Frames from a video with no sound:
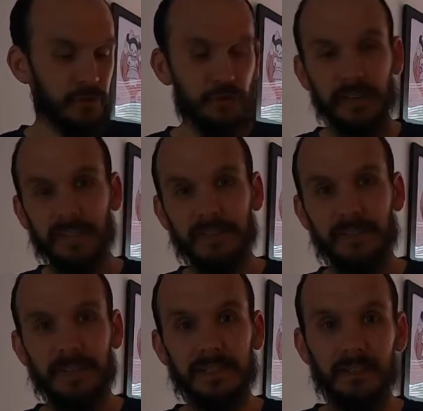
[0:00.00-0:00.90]
treats and
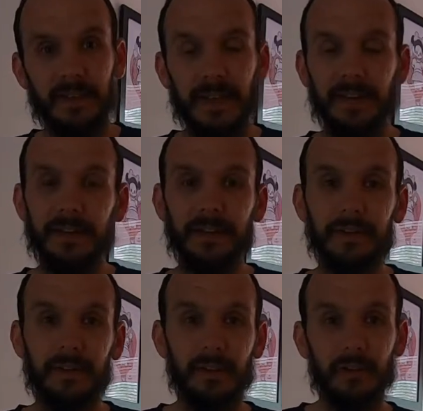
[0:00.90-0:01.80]
things like that.
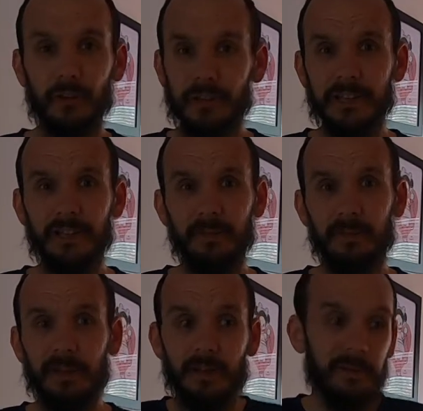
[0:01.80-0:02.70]
You're only
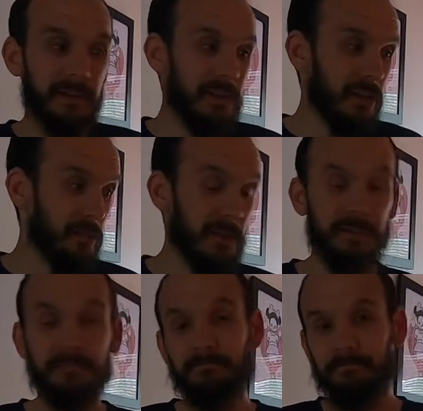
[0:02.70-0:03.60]
human, I'm only
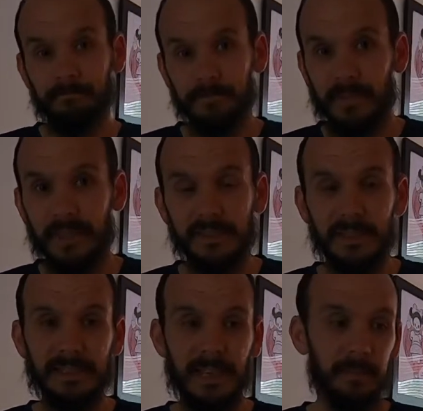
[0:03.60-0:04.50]
human. These
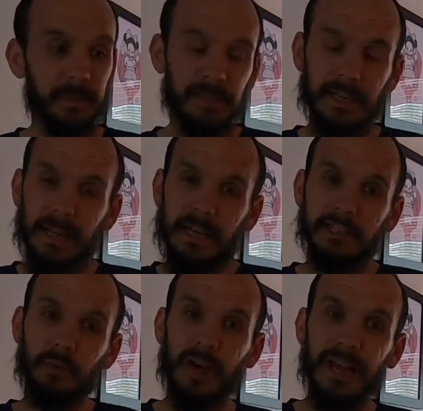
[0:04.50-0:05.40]
things happen.
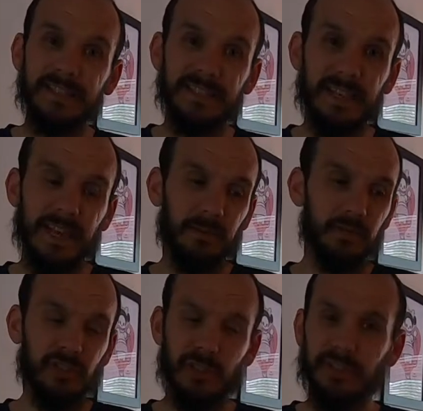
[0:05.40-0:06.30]
So what I had today was
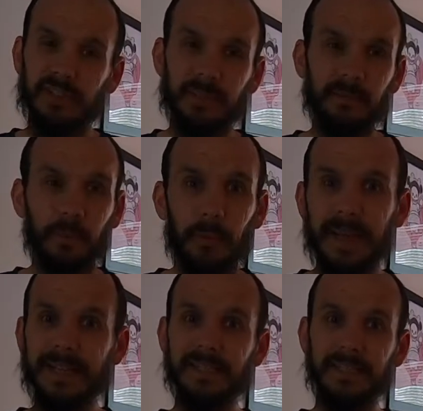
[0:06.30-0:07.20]
just kind of a simple
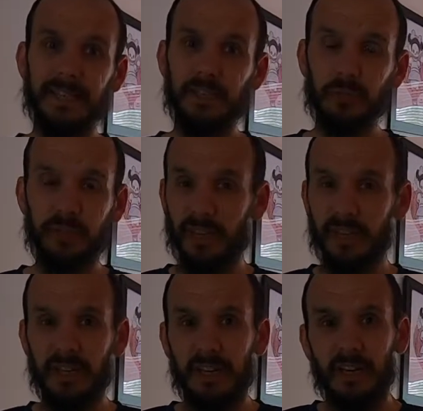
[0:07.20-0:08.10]
pasta dish with a
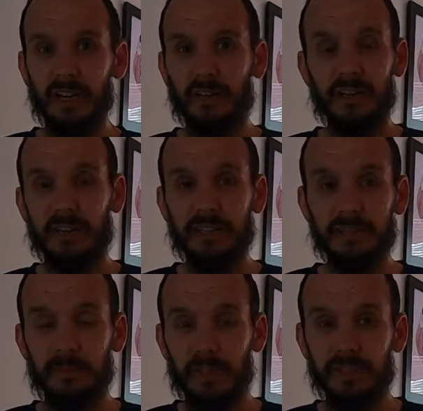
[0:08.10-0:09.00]
kind of a light
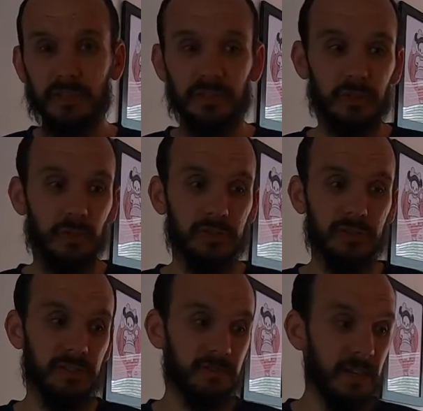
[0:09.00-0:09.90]
tomato sauce and
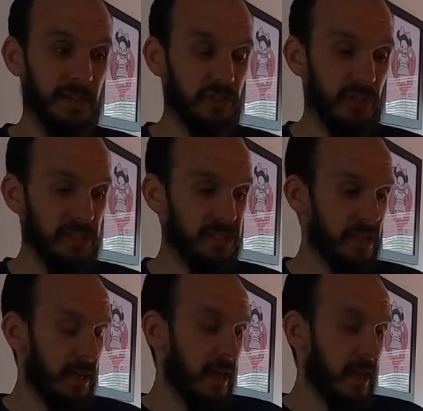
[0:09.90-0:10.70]
some veggies,